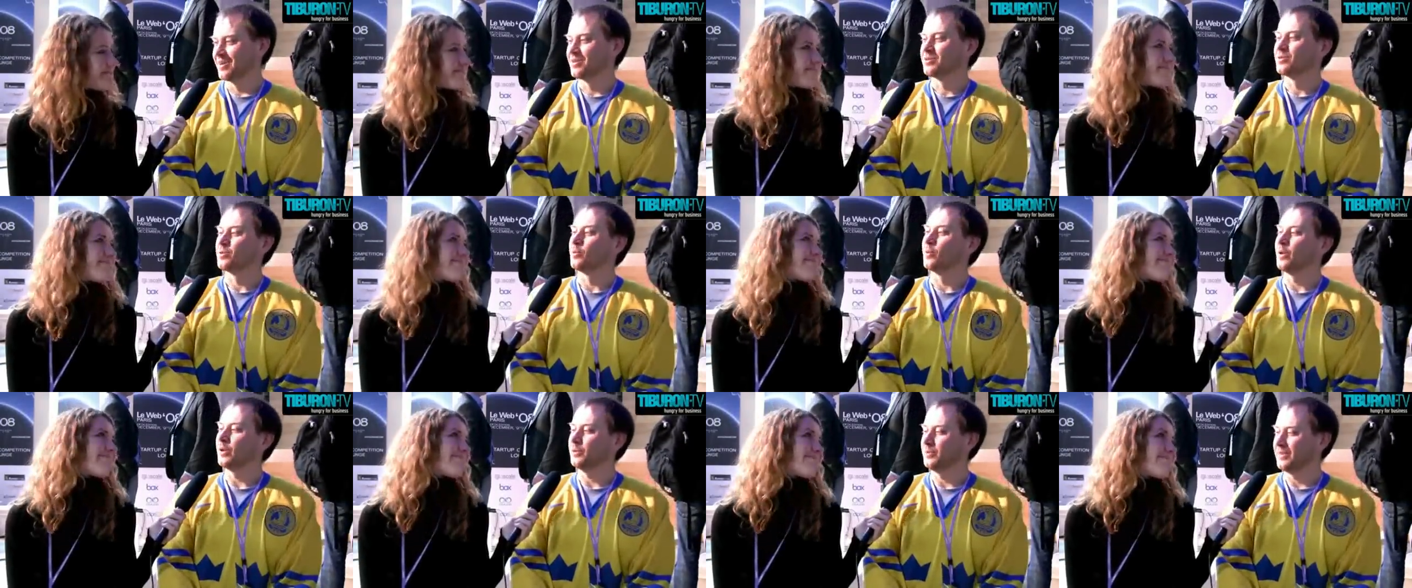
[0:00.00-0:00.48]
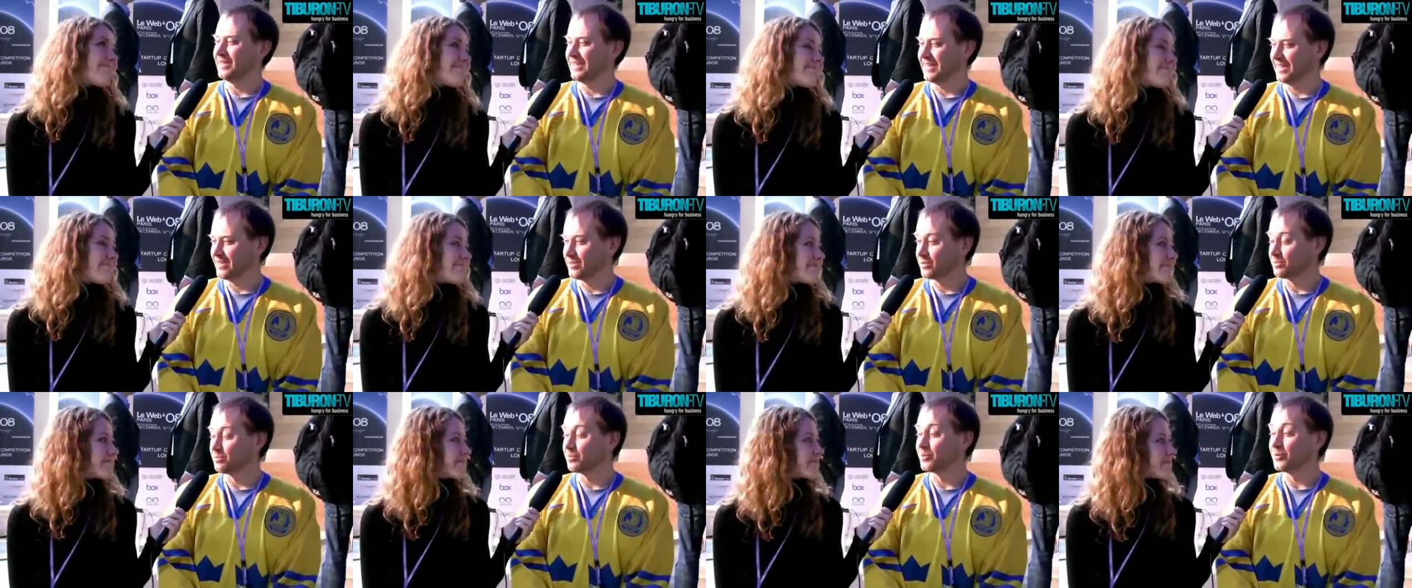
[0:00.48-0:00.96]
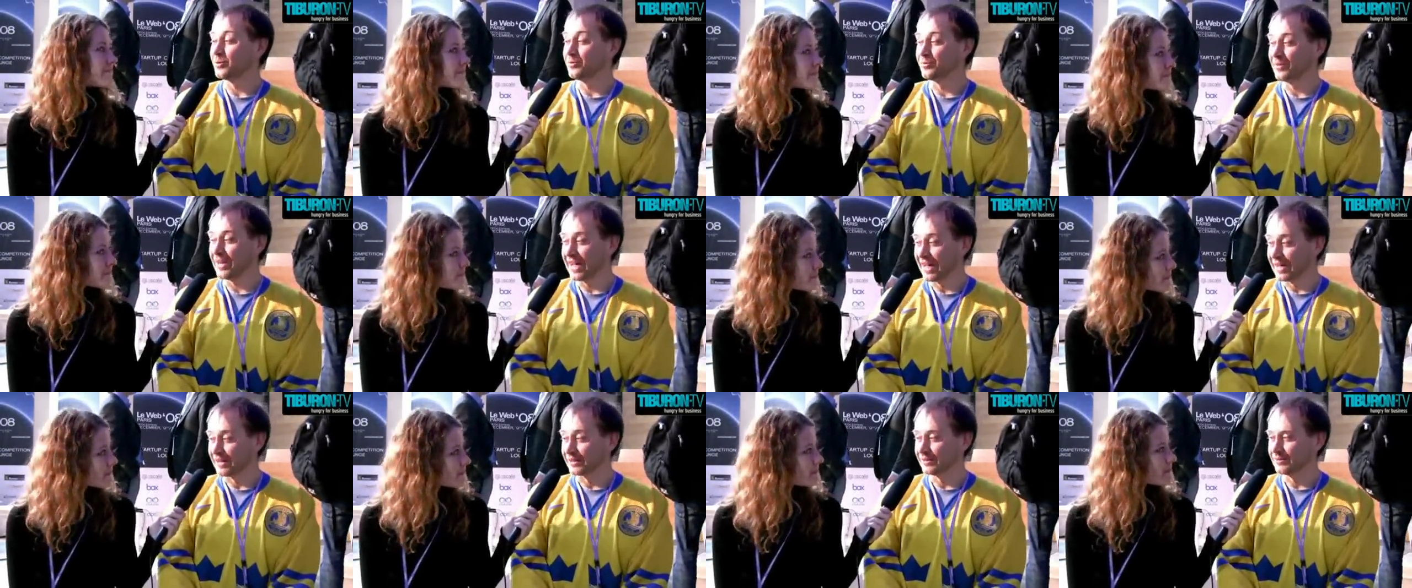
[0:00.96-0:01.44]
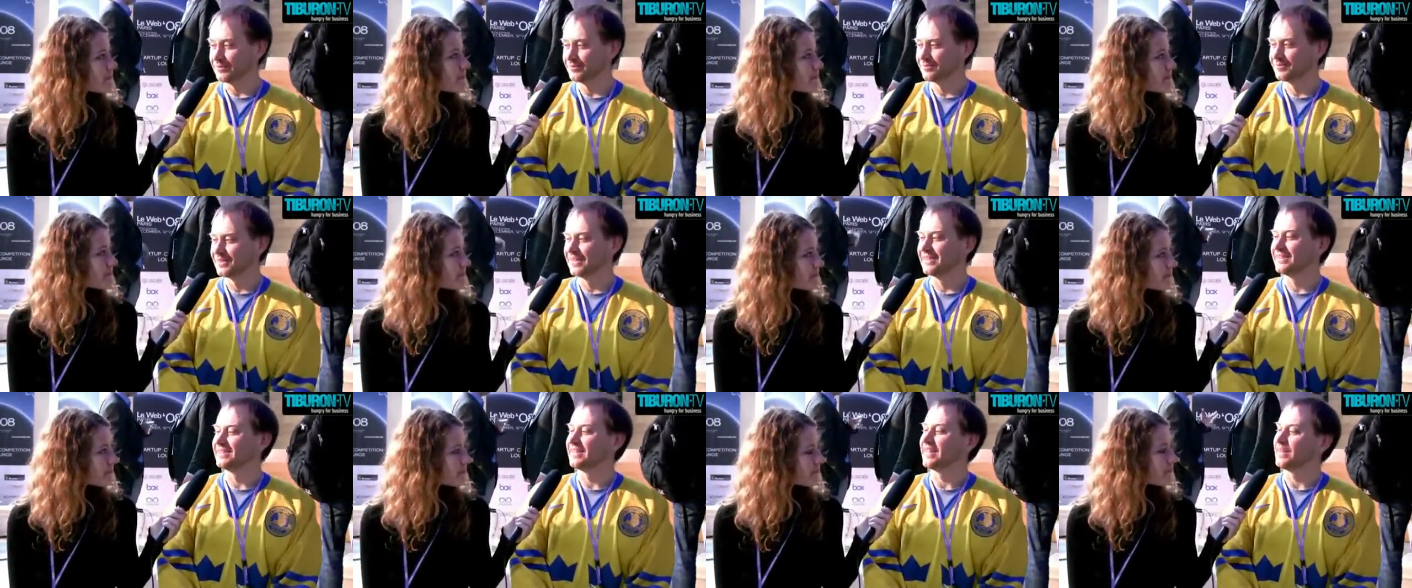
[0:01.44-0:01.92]
Speaker 1: So what we need to prove now
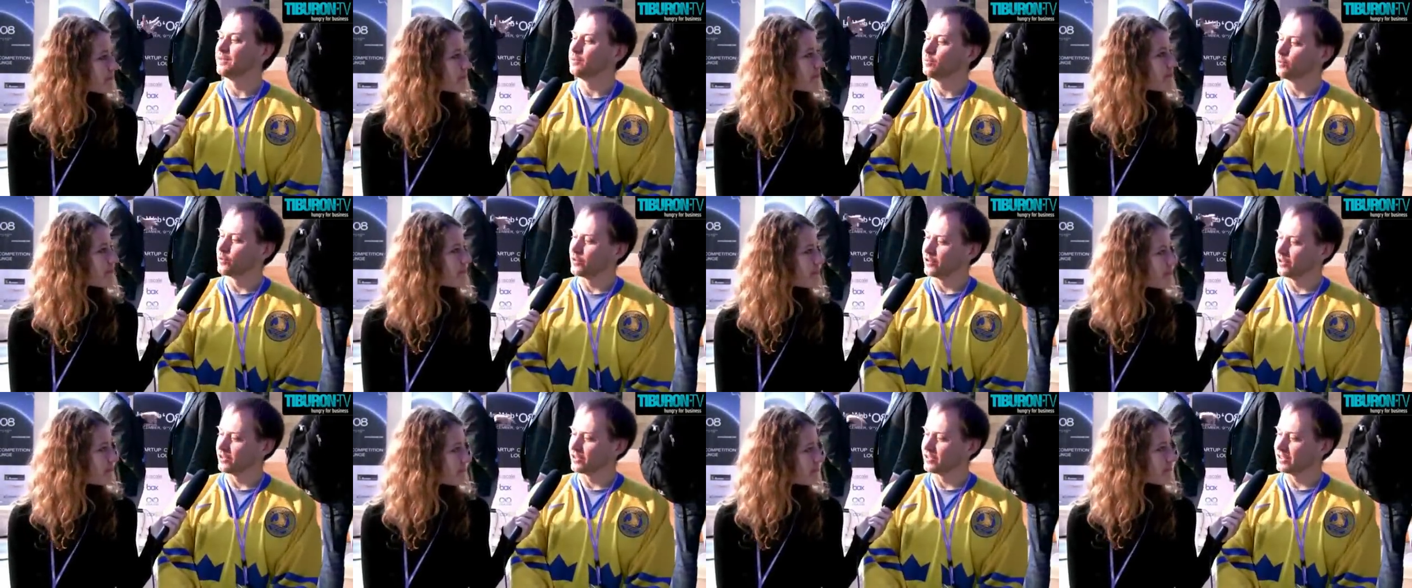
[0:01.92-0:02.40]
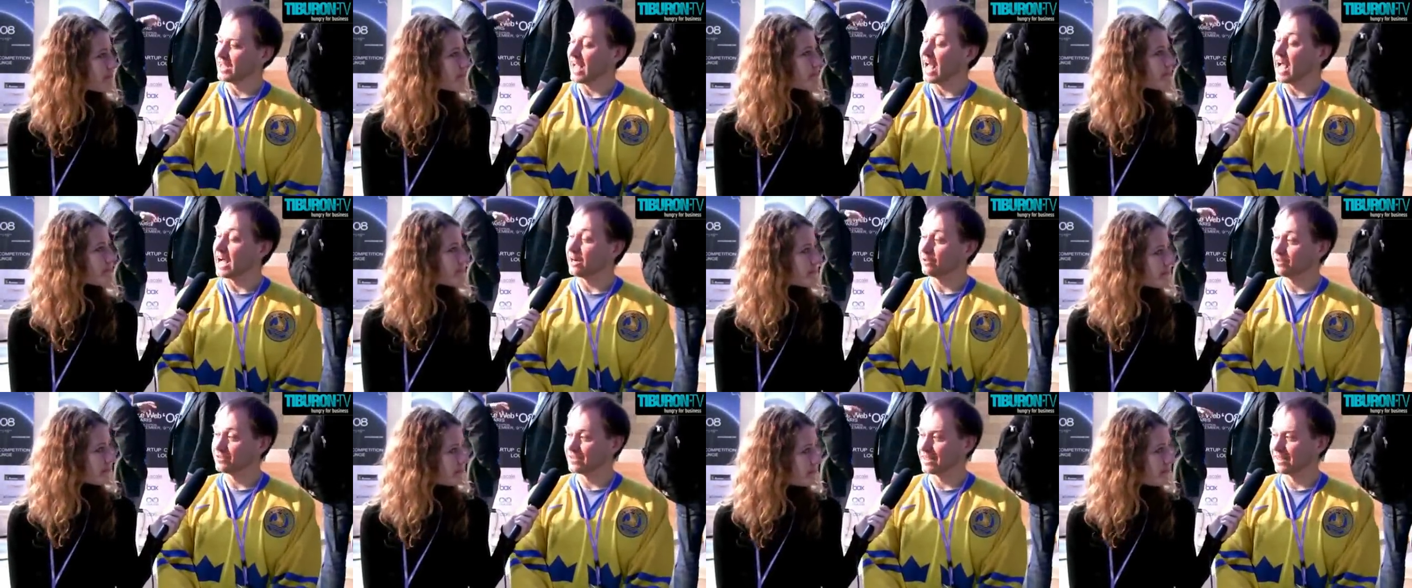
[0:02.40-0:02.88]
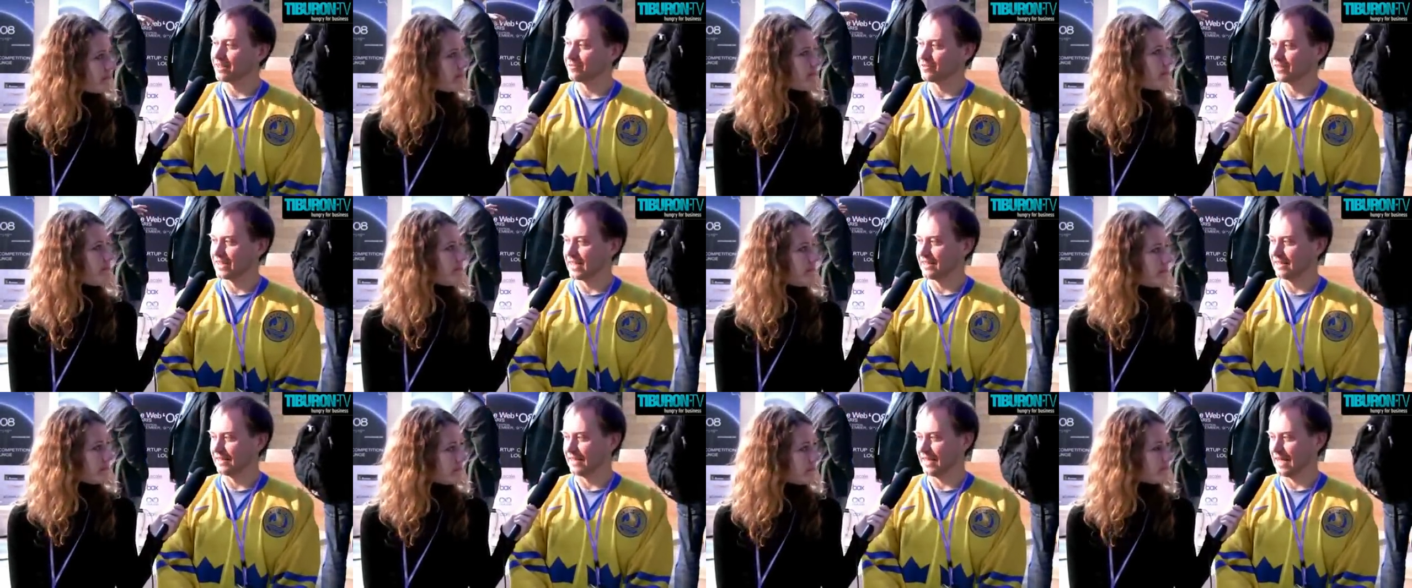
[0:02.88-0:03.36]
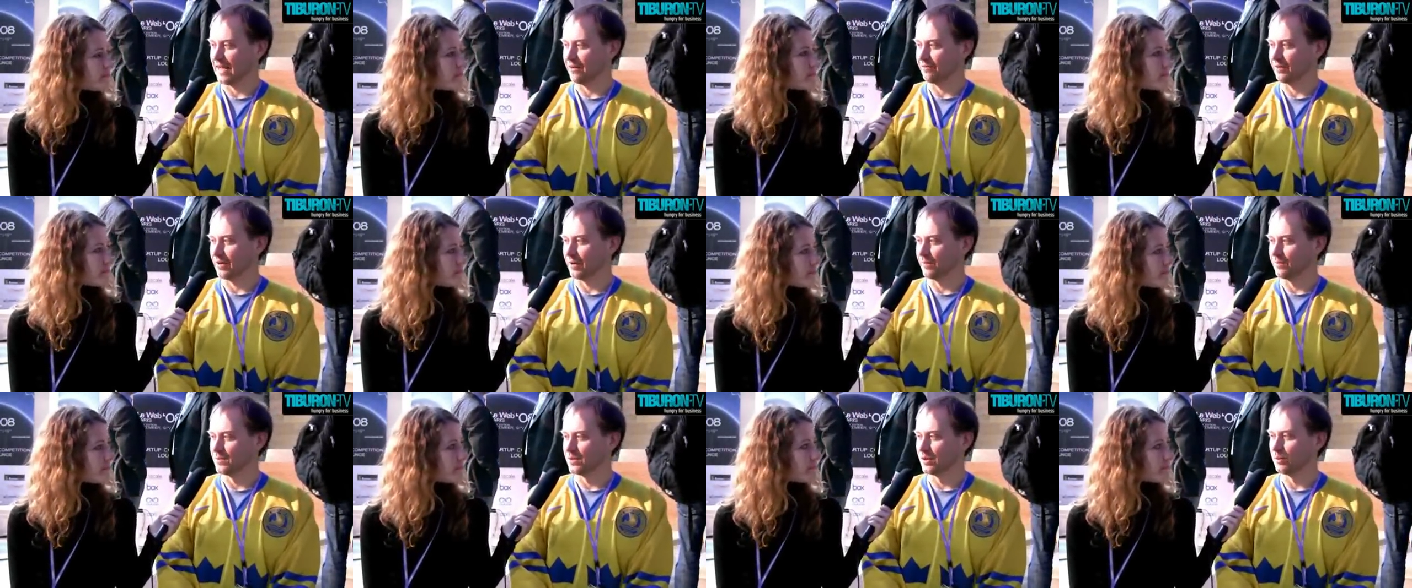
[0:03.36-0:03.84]
is that it works outside of
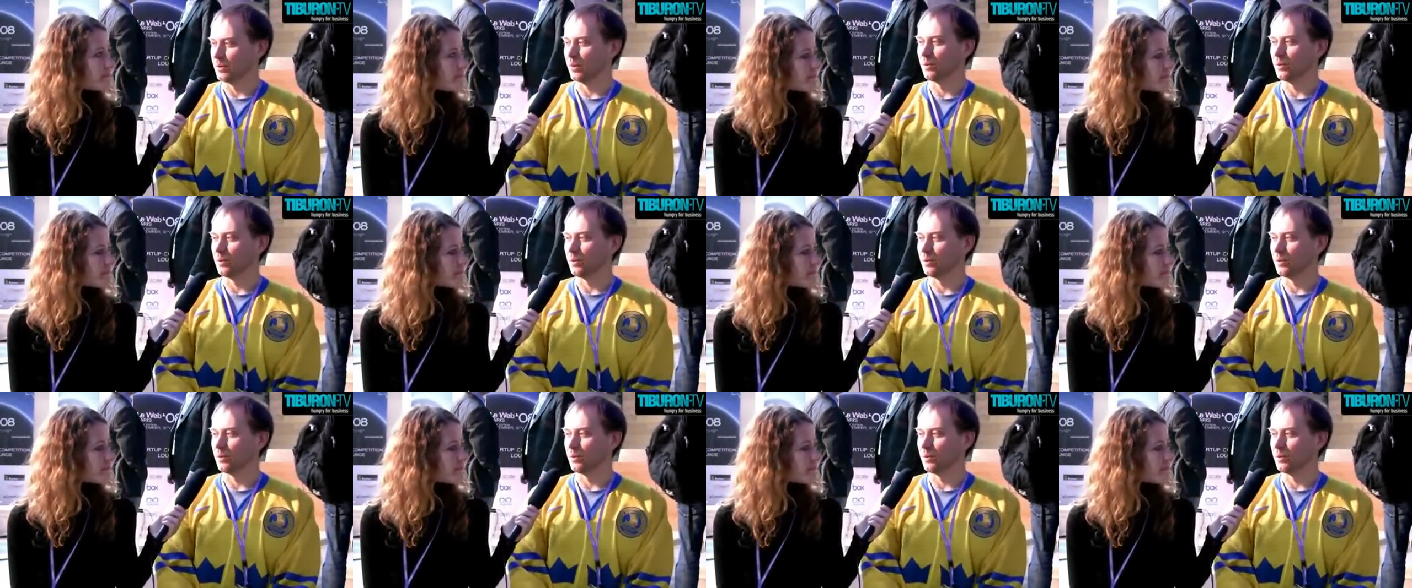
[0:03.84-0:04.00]
Scandinavia. So